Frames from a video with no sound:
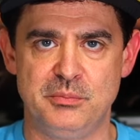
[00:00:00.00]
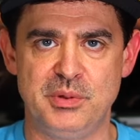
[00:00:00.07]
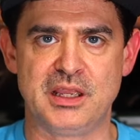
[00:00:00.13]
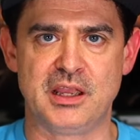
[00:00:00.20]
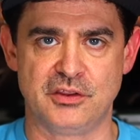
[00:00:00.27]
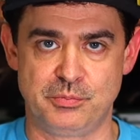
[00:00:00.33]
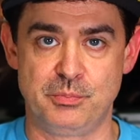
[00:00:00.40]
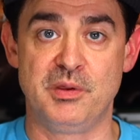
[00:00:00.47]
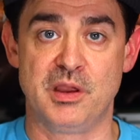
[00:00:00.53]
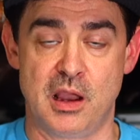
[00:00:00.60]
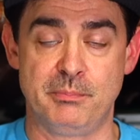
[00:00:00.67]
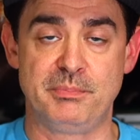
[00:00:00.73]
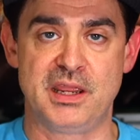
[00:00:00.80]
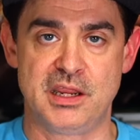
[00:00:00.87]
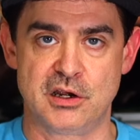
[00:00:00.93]
because
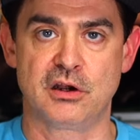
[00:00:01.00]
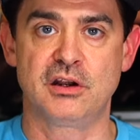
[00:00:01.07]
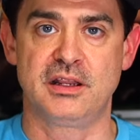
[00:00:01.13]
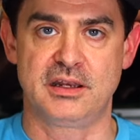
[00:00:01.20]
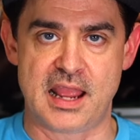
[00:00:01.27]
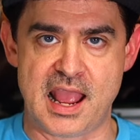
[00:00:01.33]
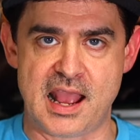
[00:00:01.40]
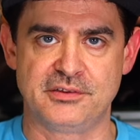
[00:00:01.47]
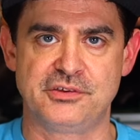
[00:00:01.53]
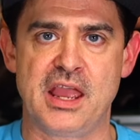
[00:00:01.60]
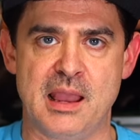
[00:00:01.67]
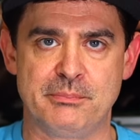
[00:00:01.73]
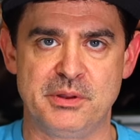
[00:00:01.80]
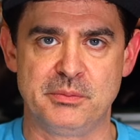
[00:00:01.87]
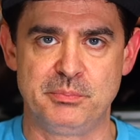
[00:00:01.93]
up here it has
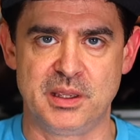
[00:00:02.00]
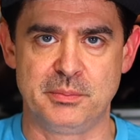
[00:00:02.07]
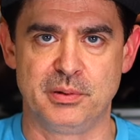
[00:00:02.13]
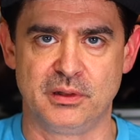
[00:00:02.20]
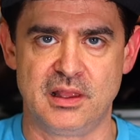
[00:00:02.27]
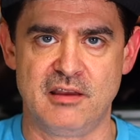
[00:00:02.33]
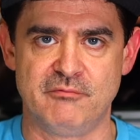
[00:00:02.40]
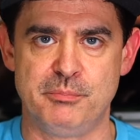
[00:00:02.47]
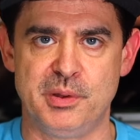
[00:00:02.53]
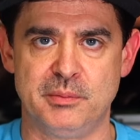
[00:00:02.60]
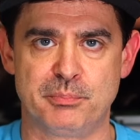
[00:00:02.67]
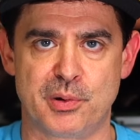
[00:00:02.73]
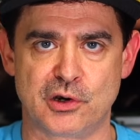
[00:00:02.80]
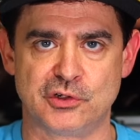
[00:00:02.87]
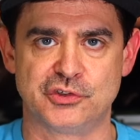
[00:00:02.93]
happened. People have
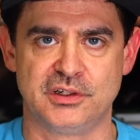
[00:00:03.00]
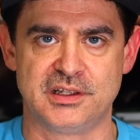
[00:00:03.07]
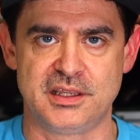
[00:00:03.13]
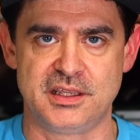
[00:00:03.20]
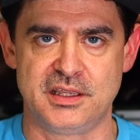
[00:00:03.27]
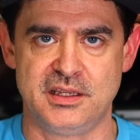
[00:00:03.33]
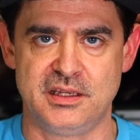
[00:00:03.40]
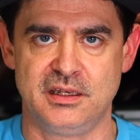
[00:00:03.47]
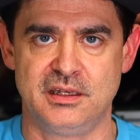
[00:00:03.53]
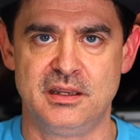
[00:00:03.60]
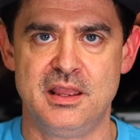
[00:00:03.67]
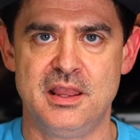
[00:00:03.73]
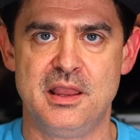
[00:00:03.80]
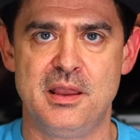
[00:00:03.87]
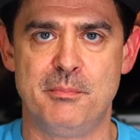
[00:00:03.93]
been partially eaten
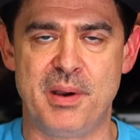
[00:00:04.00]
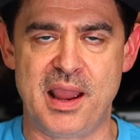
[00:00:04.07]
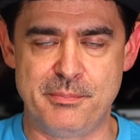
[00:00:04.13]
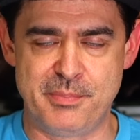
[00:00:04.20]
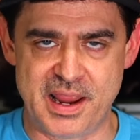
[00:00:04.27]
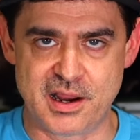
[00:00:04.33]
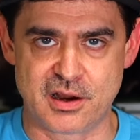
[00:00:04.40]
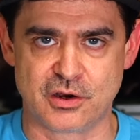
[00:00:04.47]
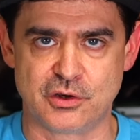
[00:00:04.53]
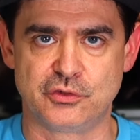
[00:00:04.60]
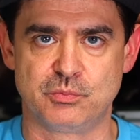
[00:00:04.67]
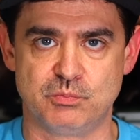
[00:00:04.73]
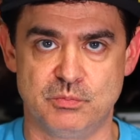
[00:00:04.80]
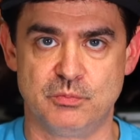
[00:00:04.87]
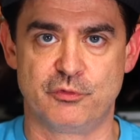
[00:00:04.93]
by
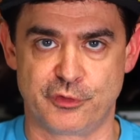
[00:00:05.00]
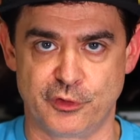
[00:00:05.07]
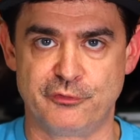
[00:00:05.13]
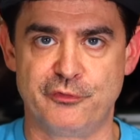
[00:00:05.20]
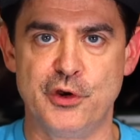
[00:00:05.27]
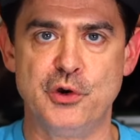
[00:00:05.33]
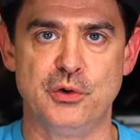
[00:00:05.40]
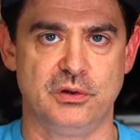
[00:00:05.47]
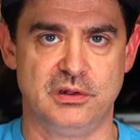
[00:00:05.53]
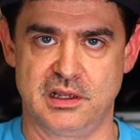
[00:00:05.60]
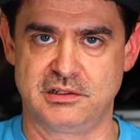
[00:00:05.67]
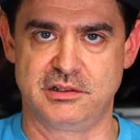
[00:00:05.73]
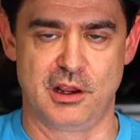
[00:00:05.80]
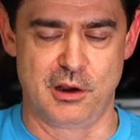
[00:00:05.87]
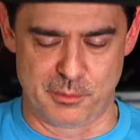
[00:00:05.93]
bears for food,
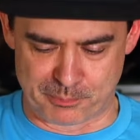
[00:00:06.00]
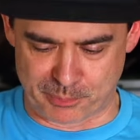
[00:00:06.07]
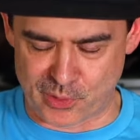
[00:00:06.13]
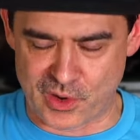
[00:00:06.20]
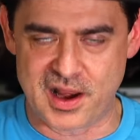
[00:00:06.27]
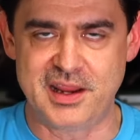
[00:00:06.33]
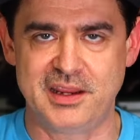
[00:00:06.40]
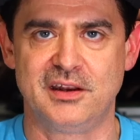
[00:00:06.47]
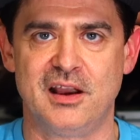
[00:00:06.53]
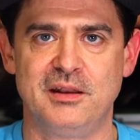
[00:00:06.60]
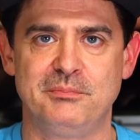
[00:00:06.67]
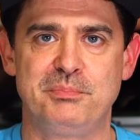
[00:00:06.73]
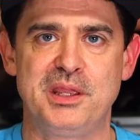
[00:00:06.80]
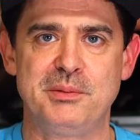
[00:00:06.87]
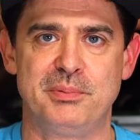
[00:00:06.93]
like they're preying
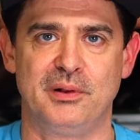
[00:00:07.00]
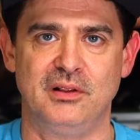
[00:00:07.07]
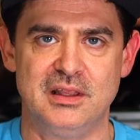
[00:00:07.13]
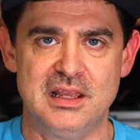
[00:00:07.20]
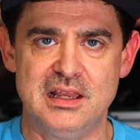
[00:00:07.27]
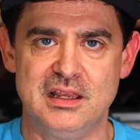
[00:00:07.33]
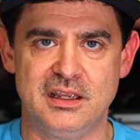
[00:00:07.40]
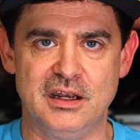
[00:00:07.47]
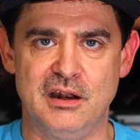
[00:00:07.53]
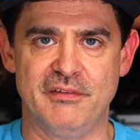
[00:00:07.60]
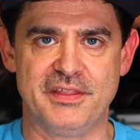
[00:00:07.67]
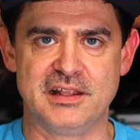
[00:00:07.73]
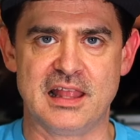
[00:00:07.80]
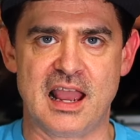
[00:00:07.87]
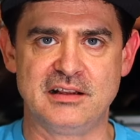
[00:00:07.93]
on people. You know,
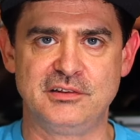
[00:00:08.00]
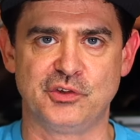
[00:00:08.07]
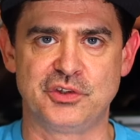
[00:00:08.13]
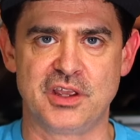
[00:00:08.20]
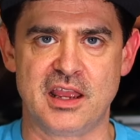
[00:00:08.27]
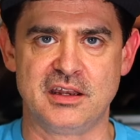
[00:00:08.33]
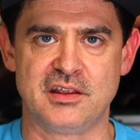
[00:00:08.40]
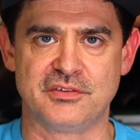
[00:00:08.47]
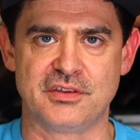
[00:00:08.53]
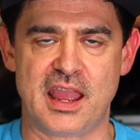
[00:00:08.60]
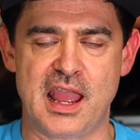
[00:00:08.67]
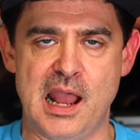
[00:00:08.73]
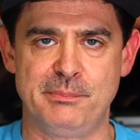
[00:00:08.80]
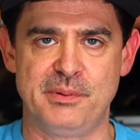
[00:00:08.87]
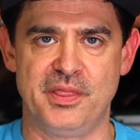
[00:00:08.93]
they'd like to say it doesn't
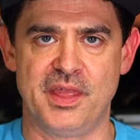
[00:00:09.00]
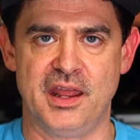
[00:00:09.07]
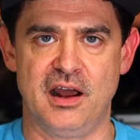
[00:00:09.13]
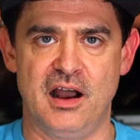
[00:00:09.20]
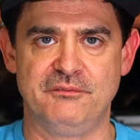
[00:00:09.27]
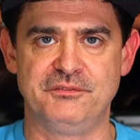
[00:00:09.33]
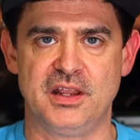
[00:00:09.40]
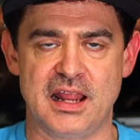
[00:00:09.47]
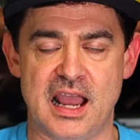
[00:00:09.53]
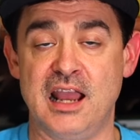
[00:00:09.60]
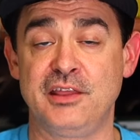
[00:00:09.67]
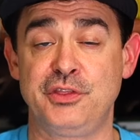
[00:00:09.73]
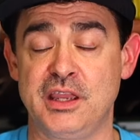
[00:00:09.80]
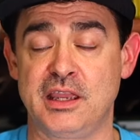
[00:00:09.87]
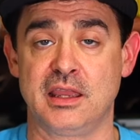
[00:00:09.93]
happen that often.
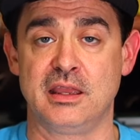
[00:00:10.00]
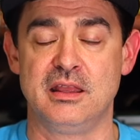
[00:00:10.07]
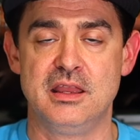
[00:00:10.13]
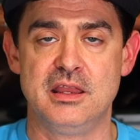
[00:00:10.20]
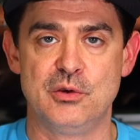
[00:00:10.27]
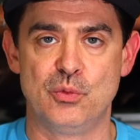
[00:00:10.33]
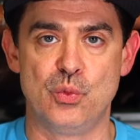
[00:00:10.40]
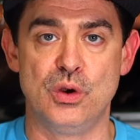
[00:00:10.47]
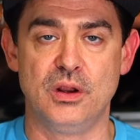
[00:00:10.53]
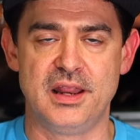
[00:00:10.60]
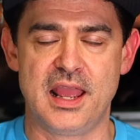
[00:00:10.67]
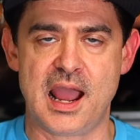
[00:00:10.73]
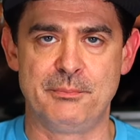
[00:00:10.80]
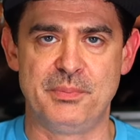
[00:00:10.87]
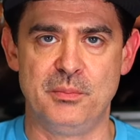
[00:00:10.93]
I think it would
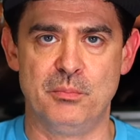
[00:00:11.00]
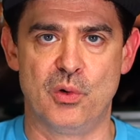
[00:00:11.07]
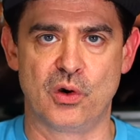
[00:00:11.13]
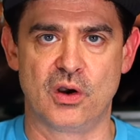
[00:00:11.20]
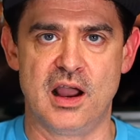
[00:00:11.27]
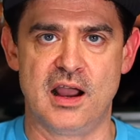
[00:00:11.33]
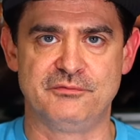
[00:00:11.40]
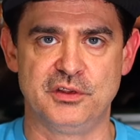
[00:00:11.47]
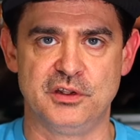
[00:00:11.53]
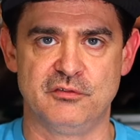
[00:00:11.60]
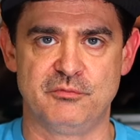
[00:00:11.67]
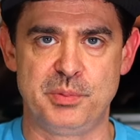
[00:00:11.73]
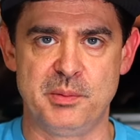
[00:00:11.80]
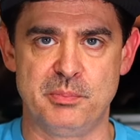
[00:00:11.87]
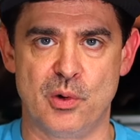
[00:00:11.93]
happen more often
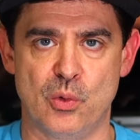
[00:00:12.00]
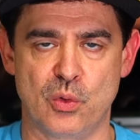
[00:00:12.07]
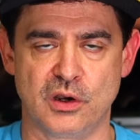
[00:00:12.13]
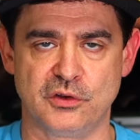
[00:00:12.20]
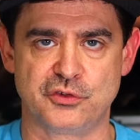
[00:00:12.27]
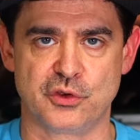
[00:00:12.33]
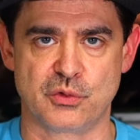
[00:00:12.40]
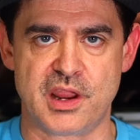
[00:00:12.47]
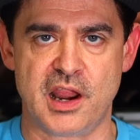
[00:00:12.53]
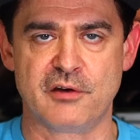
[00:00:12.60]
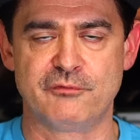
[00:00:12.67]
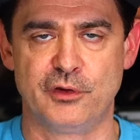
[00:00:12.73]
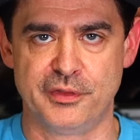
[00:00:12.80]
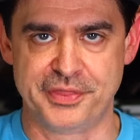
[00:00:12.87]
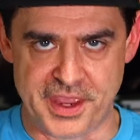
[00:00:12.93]
if people weren't so
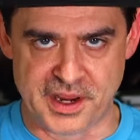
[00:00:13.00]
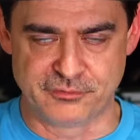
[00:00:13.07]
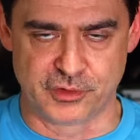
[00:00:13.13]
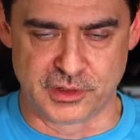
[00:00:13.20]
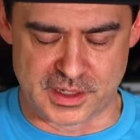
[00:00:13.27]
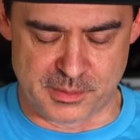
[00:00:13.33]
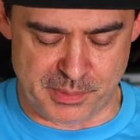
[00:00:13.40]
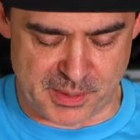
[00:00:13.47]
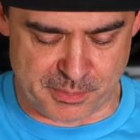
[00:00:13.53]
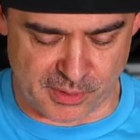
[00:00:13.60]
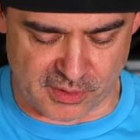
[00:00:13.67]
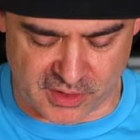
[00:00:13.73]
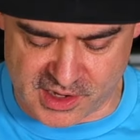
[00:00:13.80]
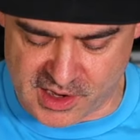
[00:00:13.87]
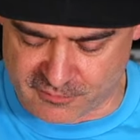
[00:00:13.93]
careful. Thankfully,
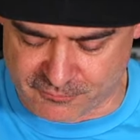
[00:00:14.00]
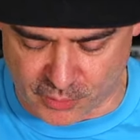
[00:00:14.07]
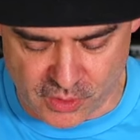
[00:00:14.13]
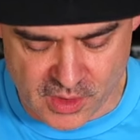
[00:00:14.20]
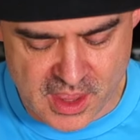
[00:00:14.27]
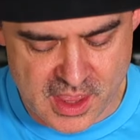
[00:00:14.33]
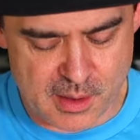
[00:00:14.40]
people are careful.